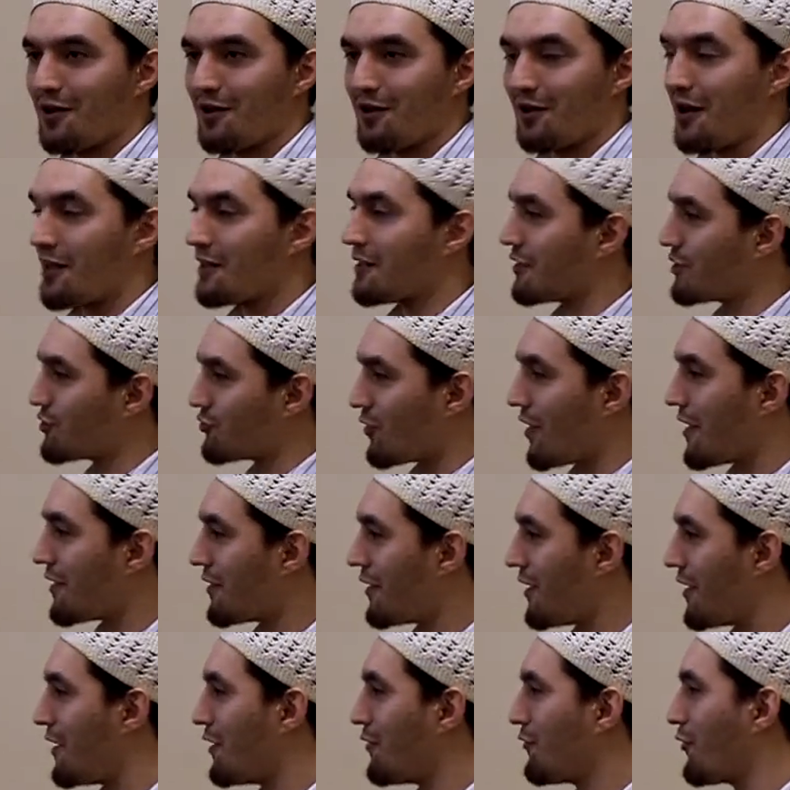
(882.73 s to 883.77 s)
Right? It's right
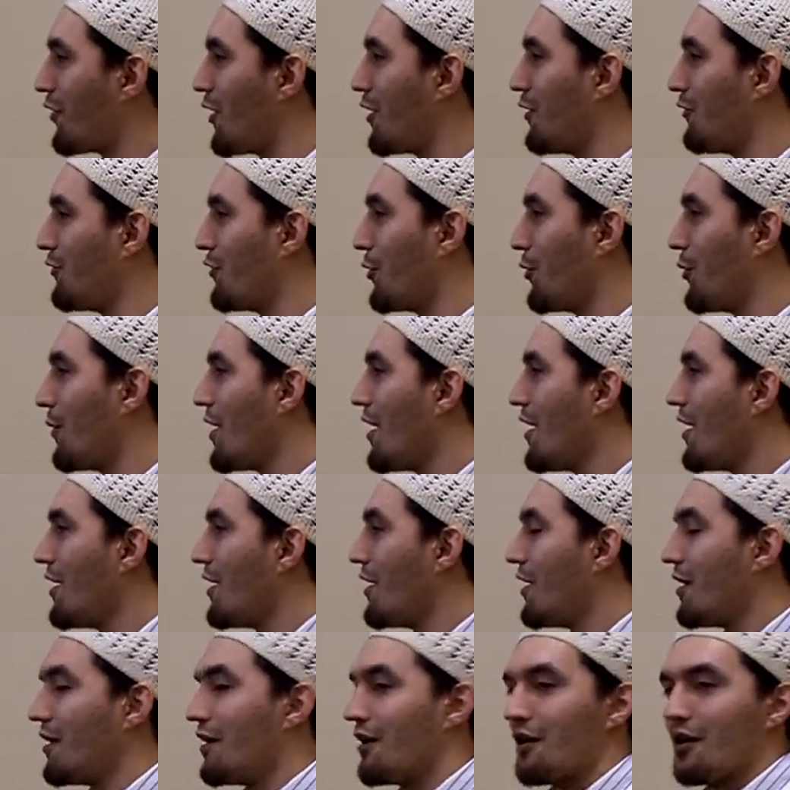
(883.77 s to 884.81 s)
there in front of you.
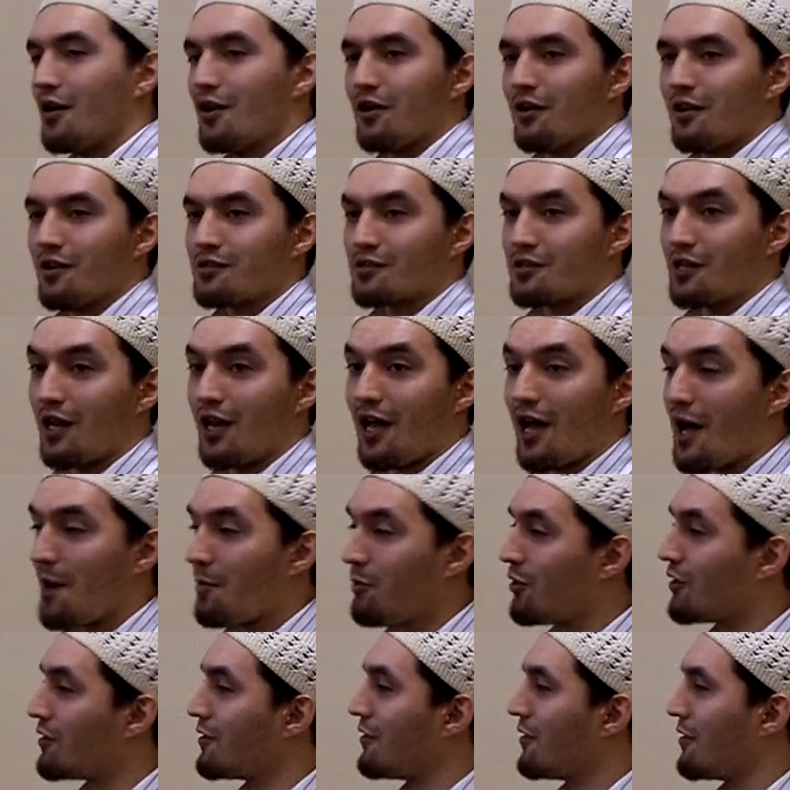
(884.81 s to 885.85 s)

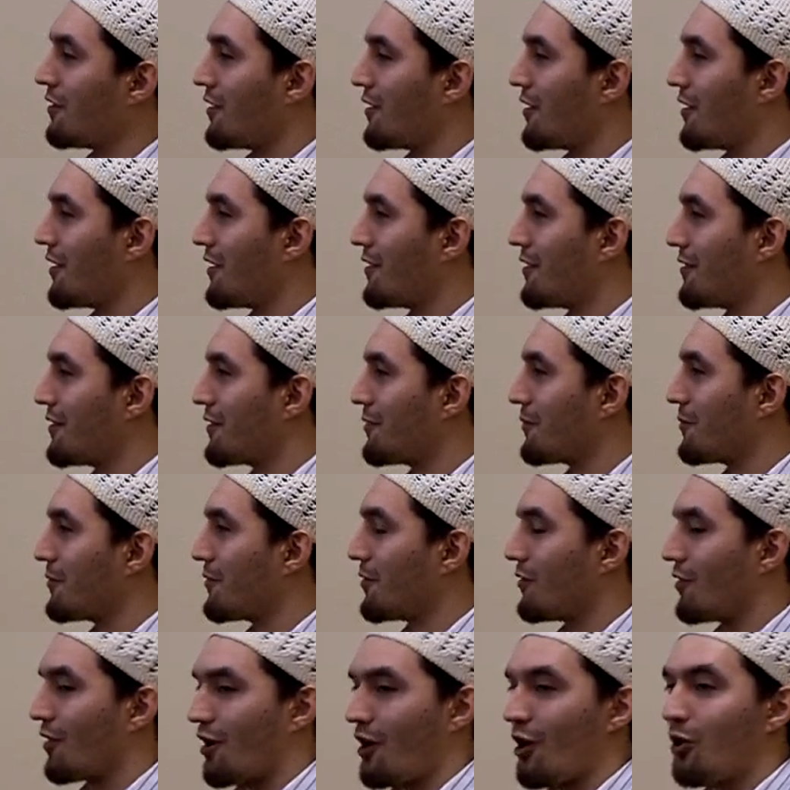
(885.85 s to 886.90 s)
Salamun
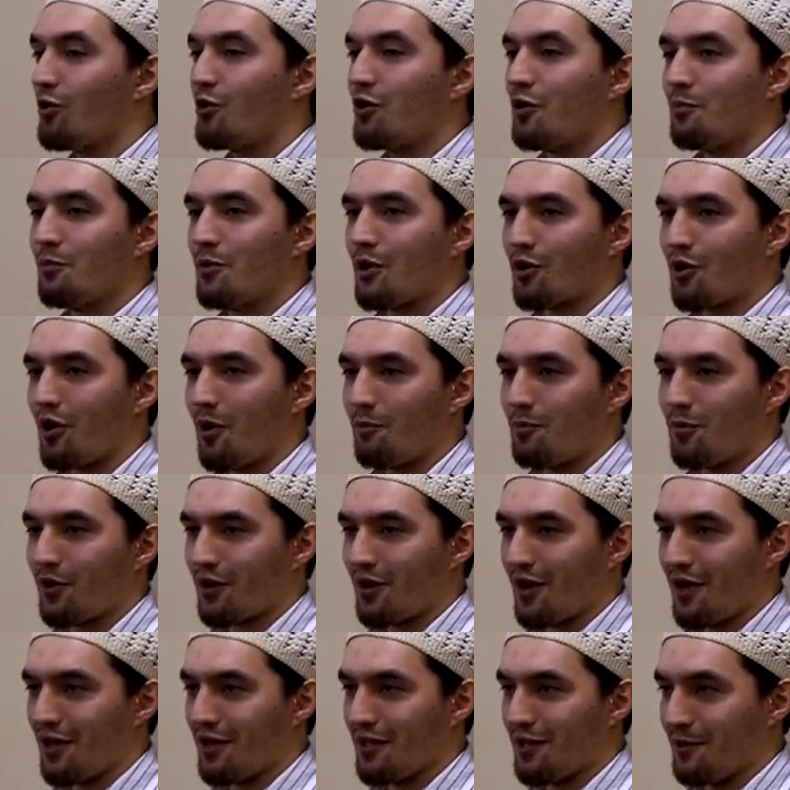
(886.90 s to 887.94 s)
qawlam min
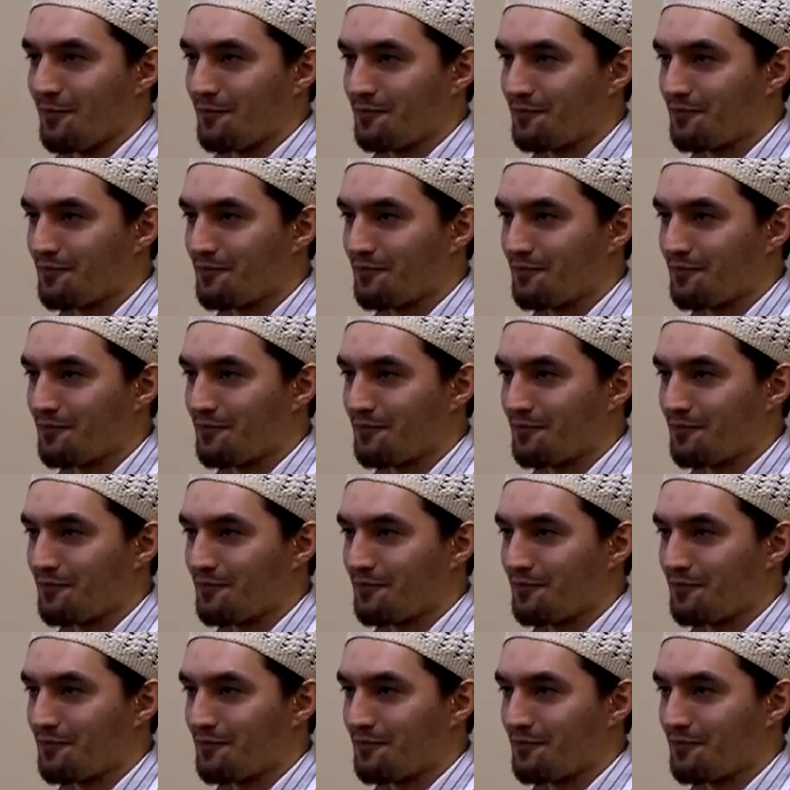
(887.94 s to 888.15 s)
Rahim.